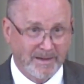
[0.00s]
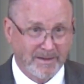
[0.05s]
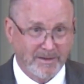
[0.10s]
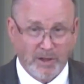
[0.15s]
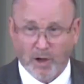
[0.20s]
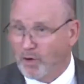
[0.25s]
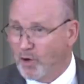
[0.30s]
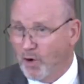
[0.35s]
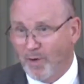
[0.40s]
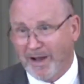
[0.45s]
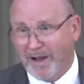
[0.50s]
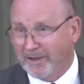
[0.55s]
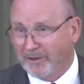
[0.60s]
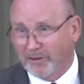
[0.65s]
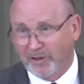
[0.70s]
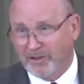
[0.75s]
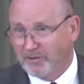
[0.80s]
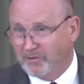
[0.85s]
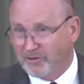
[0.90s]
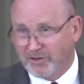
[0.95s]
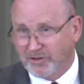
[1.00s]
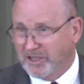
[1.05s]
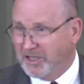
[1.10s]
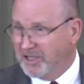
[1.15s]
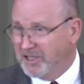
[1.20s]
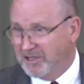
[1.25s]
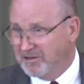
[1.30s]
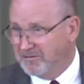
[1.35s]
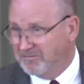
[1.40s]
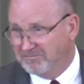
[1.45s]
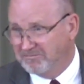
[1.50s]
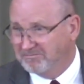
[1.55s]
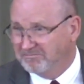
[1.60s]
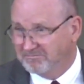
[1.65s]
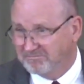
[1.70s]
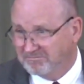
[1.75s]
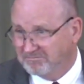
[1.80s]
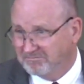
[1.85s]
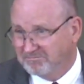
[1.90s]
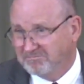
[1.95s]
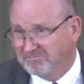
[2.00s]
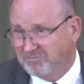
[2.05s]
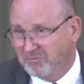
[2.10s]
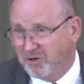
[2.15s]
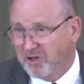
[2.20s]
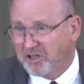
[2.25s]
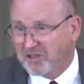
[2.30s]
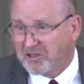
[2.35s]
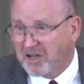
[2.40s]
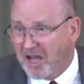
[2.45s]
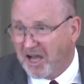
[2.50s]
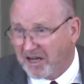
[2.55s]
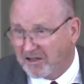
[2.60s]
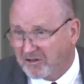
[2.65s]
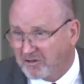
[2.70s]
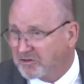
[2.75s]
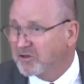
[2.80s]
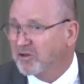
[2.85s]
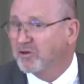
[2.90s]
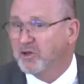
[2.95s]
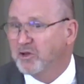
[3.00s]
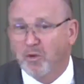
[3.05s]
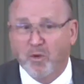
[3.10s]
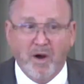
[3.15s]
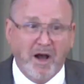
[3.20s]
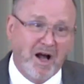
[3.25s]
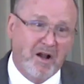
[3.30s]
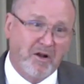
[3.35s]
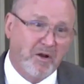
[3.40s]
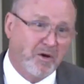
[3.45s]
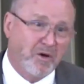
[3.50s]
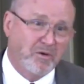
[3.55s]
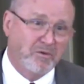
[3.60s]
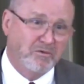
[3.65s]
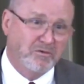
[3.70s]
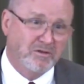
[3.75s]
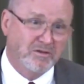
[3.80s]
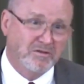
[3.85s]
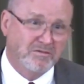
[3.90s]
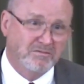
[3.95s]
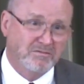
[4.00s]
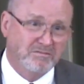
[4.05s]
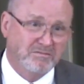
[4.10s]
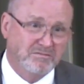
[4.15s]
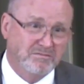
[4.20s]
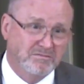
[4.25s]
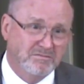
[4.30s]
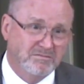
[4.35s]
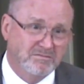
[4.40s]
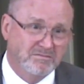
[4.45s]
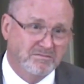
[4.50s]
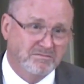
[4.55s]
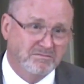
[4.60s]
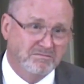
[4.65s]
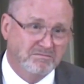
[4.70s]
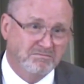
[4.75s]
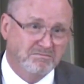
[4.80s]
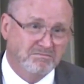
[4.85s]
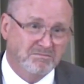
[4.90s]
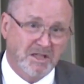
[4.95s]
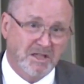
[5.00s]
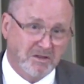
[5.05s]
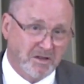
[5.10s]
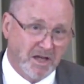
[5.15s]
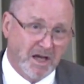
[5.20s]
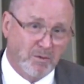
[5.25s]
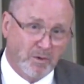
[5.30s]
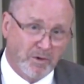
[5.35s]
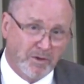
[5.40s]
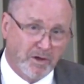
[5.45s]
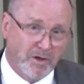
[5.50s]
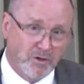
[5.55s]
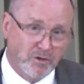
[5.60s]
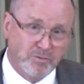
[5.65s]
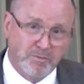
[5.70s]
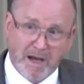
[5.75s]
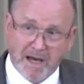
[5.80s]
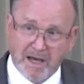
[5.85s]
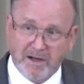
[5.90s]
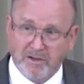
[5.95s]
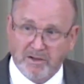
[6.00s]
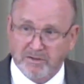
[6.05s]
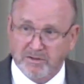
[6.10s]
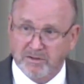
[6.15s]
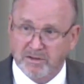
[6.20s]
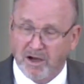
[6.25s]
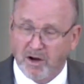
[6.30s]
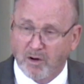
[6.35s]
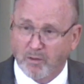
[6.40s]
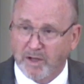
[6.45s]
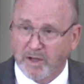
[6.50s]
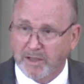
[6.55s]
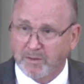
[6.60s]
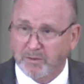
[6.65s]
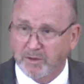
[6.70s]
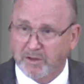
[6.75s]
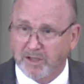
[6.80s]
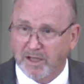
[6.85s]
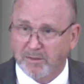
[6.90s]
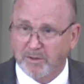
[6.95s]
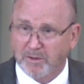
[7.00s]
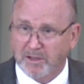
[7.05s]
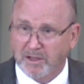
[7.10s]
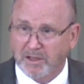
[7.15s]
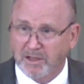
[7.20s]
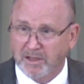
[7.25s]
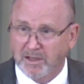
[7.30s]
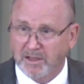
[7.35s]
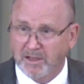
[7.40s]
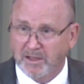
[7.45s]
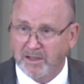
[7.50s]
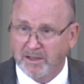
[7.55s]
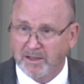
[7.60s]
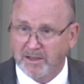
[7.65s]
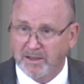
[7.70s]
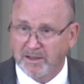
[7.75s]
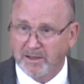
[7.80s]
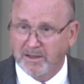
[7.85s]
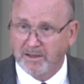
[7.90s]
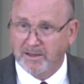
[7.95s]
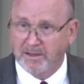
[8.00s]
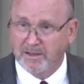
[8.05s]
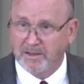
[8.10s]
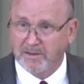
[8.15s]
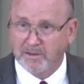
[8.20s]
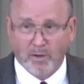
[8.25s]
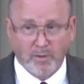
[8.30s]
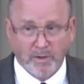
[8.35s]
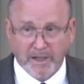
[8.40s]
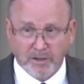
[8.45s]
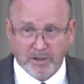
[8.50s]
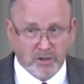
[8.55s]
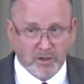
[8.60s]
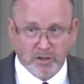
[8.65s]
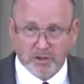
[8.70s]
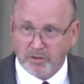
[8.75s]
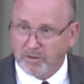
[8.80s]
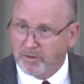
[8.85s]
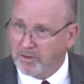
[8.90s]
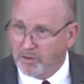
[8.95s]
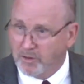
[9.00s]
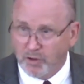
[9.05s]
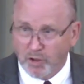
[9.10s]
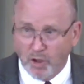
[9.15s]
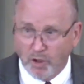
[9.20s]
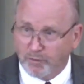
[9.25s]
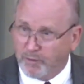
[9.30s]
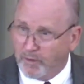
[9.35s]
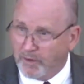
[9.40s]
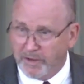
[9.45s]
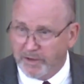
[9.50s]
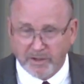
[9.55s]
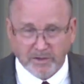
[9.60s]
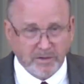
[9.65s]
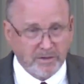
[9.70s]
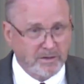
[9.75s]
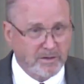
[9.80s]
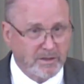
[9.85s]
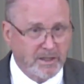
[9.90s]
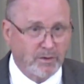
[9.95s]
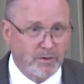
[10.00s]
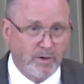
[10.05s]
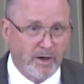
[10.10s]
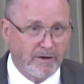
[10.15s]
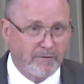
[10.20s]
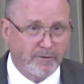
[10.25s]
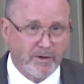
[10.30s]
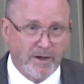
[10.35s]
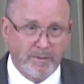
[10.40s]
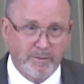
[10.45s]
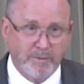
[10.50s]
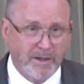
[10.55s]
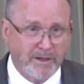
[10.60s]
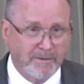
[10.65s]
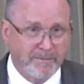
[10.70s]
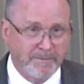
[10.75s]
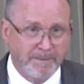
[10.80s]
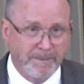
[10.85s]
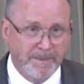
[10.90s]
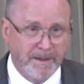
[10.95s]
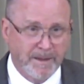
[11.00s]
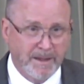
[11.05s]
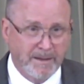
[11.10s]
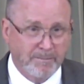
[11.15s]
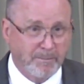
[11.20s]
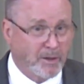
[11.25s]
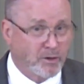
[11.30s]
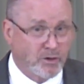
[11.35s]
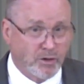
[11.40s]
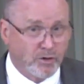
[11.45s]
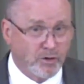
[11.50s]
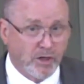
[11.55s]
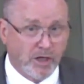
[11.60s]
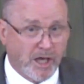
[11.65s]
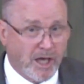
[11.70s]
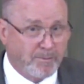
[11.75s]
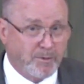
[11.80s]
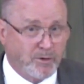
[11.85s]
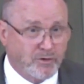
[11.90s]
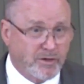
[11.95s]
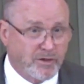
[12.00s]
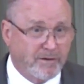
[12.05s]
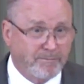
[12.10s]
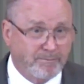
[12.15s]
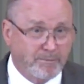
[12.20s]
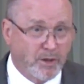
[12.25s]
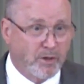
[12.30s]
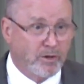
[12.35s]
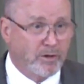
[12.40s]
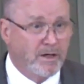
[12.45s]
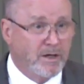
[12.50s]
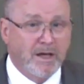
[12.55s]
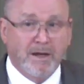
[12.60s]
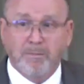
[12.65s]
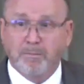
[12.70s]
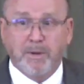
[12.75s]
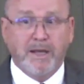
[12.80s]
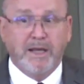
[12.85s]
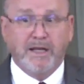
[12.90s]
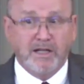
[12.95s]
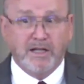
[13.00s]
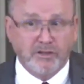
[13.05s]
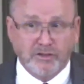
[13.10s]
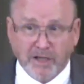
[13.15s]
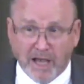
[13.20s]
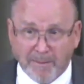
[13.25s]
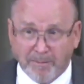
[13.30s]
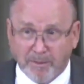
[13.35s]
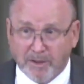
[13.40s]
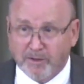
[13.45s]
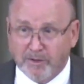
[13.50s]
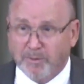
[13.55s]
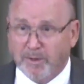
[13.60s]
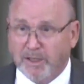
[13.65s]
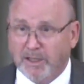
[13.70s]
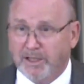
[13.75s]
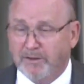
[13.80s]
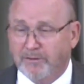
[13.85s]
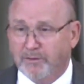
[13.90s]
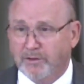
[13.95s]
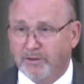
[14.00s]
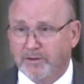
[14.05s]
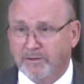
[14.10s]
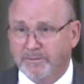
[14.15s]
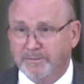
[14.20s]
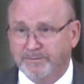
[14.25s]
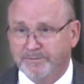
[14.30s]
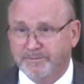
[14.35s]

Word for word: Don't go out there and see what it's like to sow you wild oats. He dealt with those matters already with Timothy. Don't let your youthfulness get away from you. Make sure you keep yourself pure. Be an example of the believer.